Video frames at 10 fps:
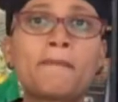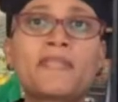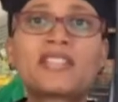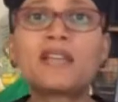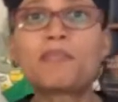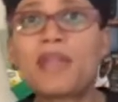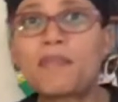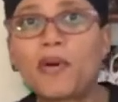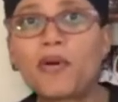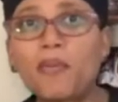Some
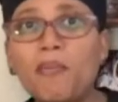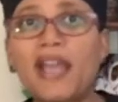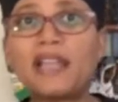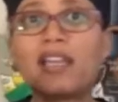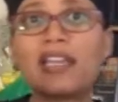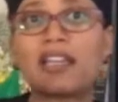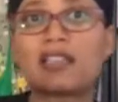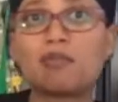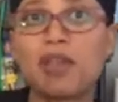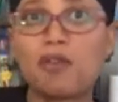people might like it
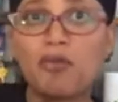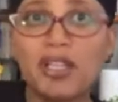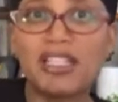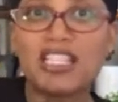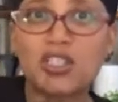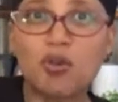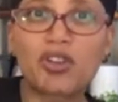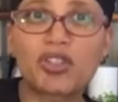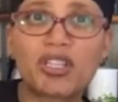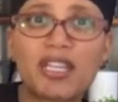to be really
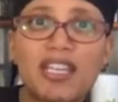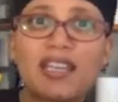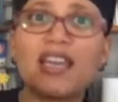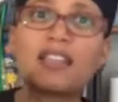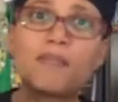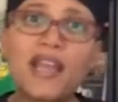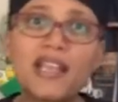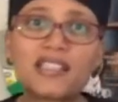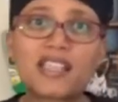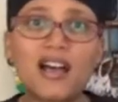squishy. It
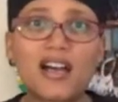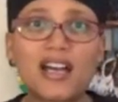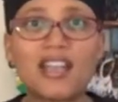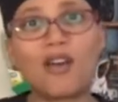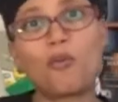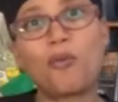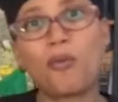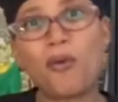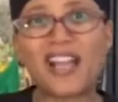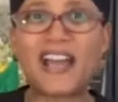depends on
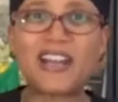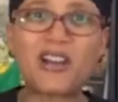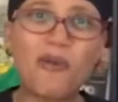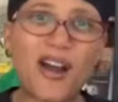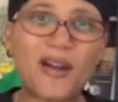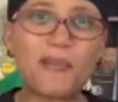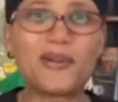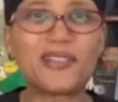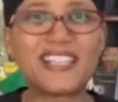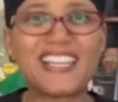what kind of
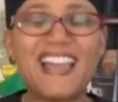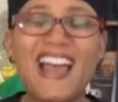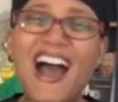guacamole.